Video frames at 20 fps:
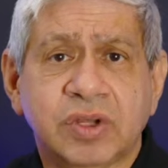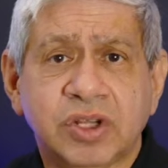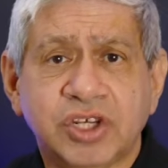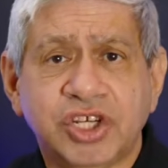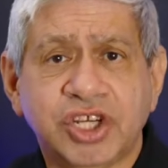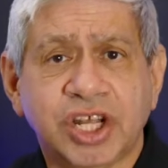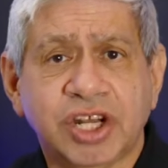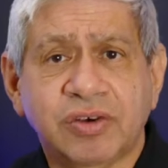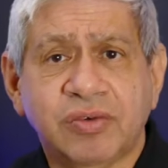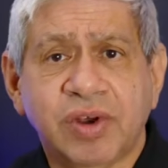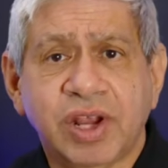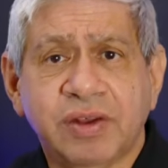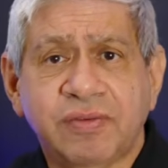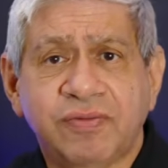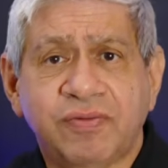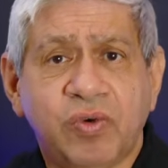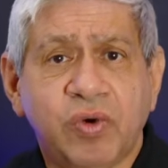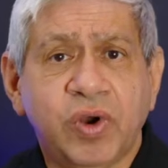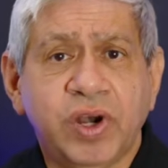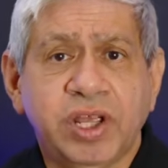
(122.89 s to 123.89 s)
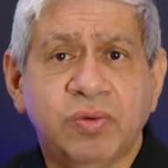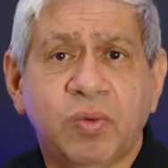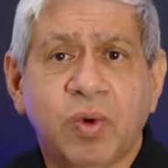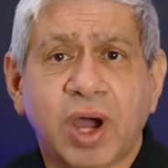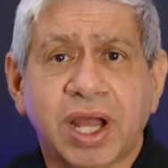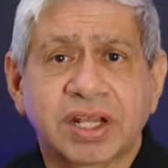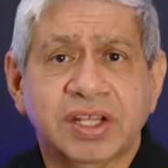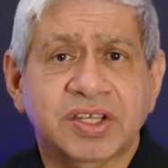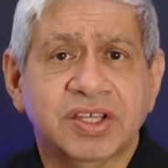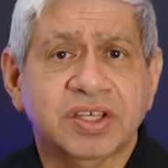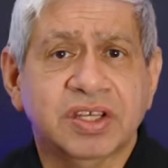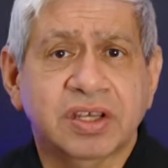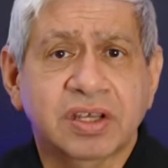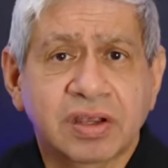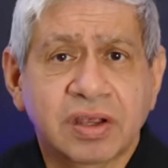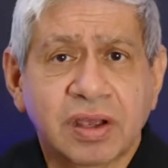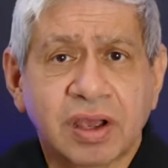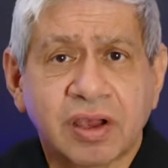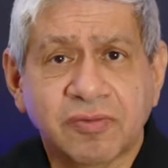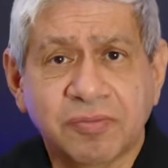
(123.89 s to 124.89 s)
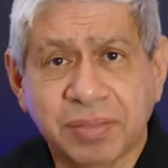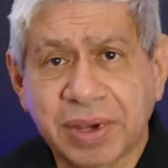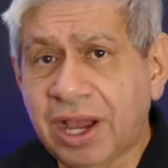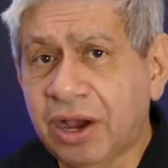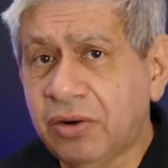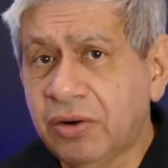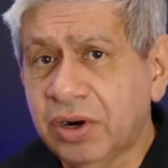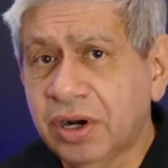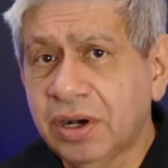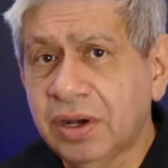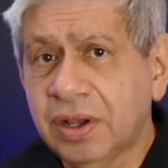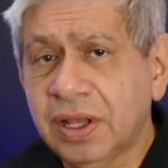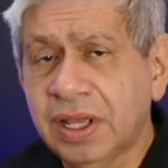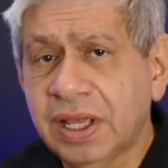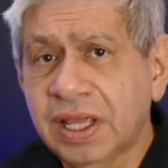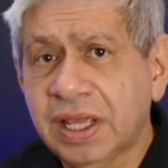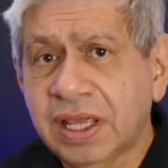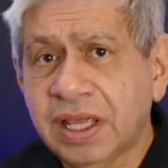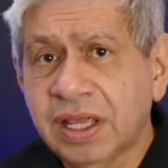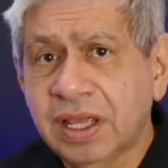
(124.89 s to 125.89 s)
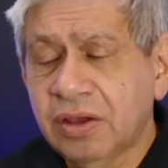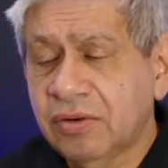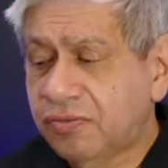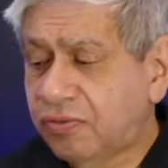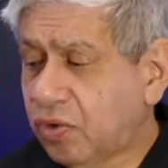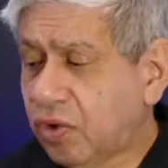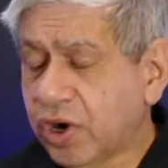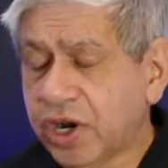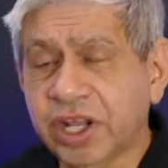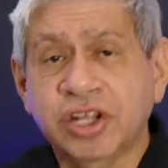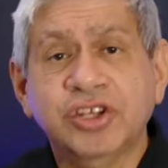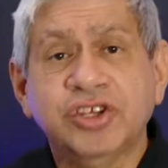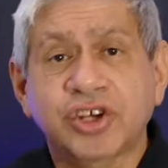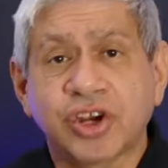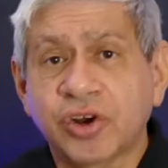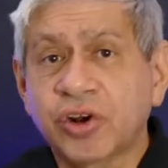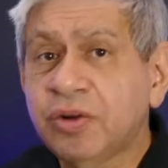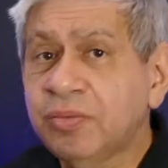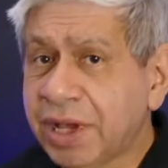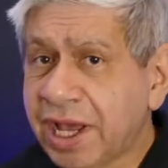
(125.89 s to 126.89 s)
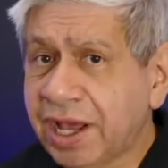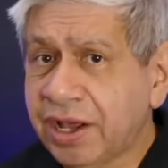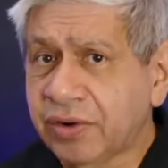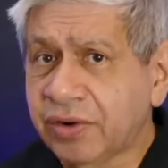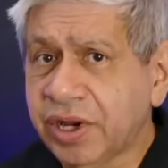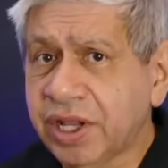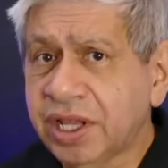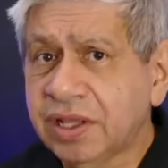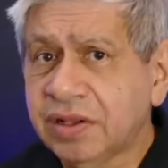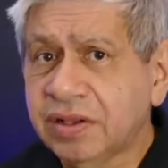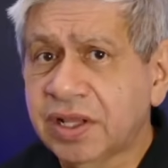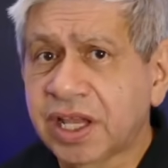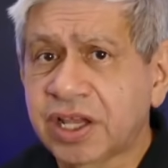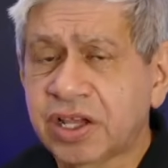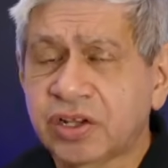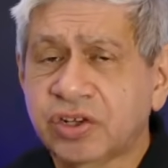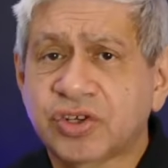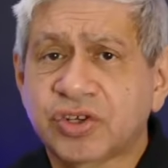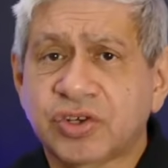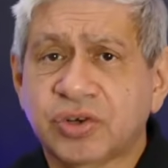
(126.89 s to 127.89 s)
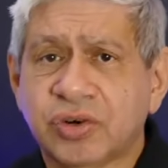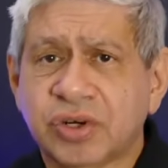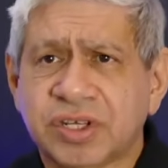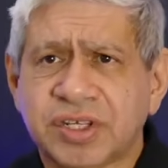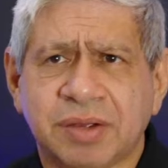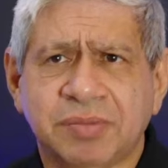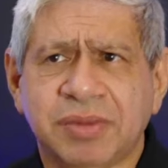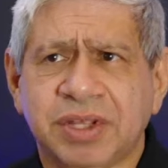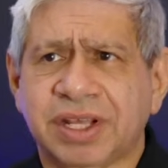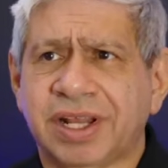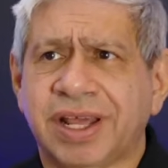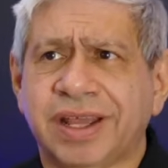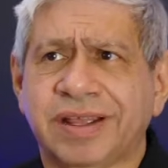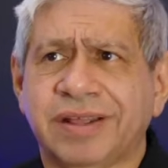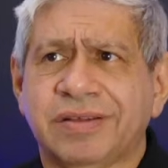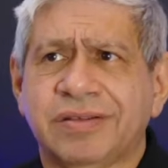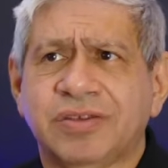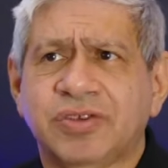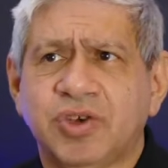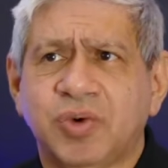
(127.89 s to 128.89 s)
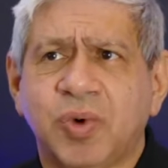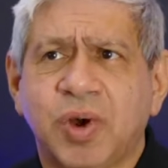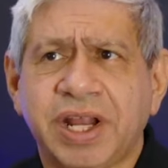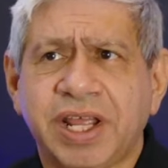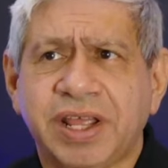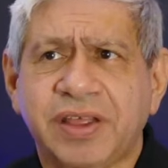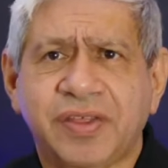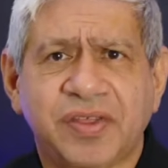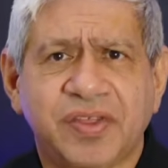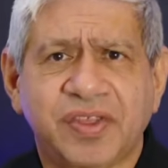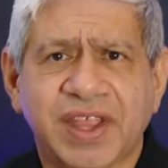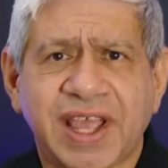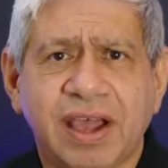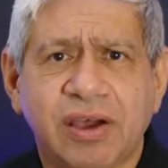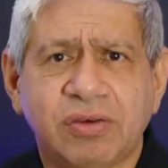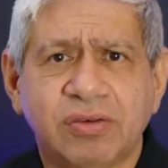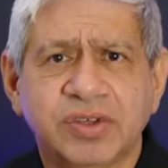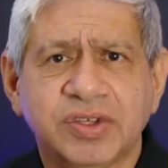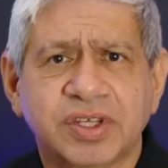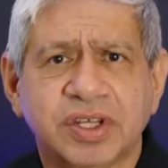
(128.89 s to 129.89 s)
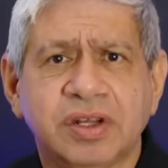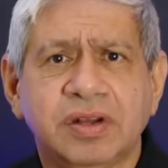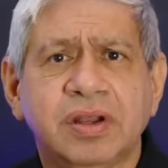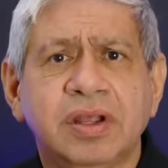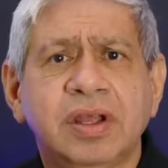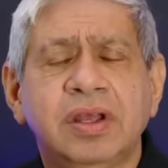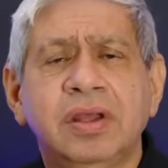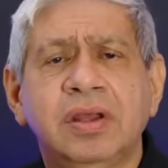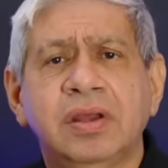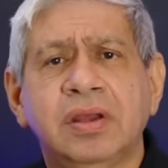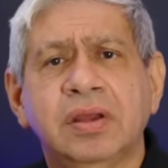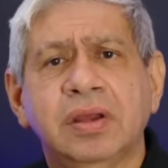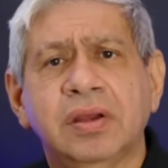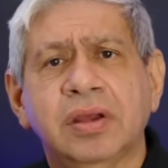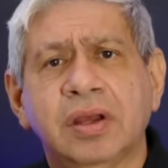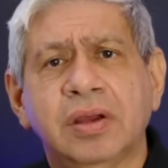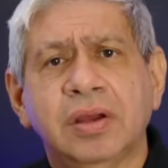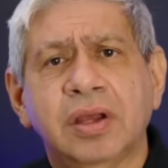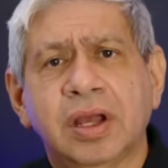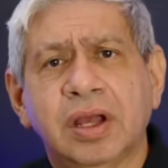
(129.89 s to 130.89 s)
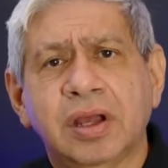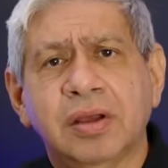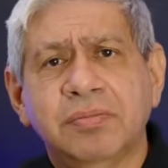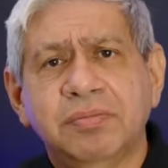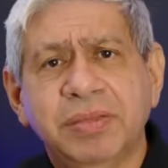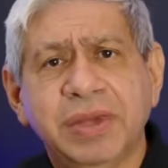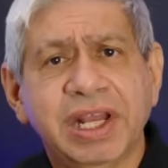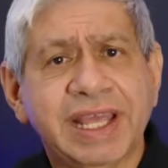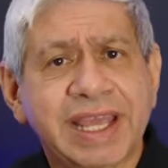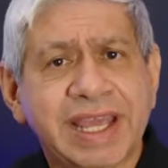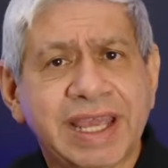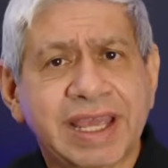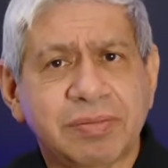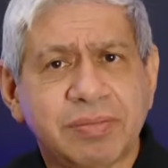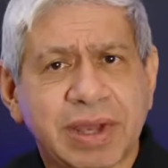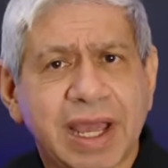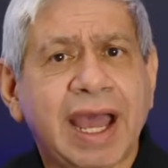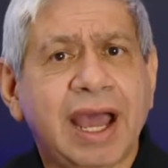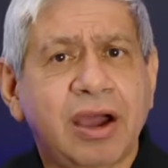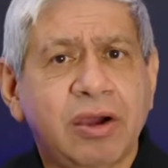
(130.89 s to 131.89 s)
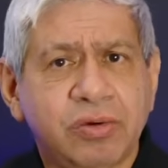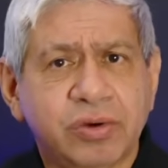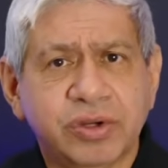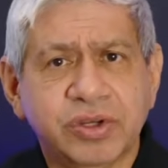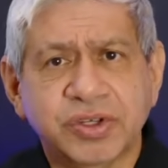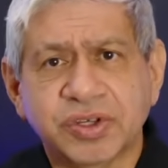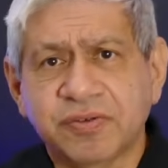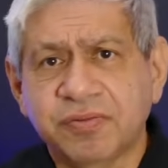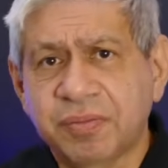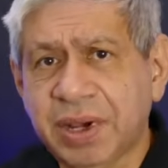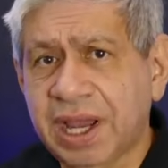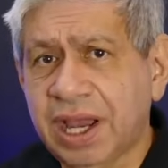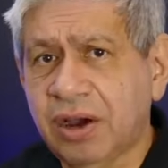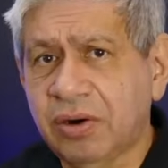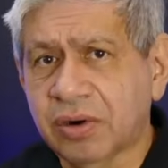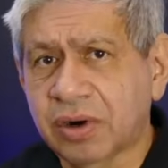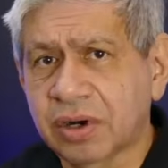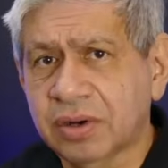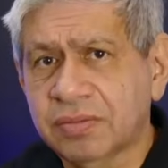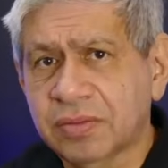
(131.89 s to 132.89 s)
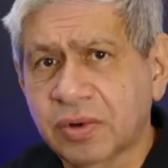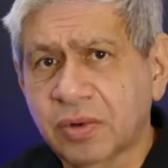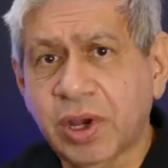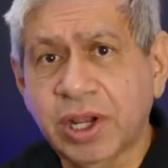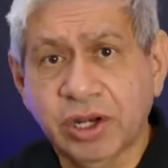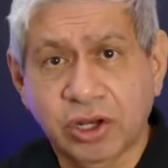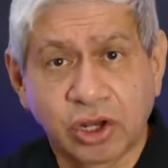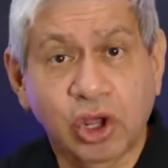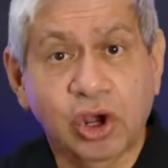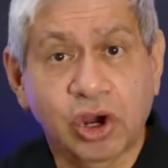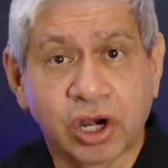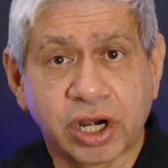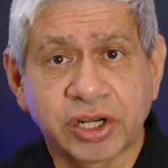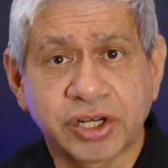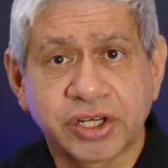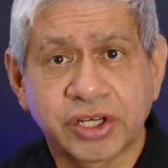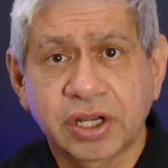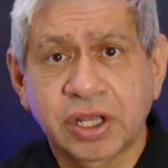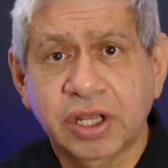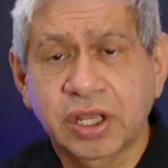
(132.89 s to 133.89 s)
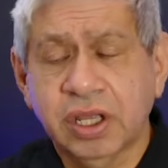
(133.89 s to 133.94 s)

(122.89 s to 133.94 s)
generate 40 watts of power for an internal battery that can store something like 20,000 milliamp hours of power, quite large.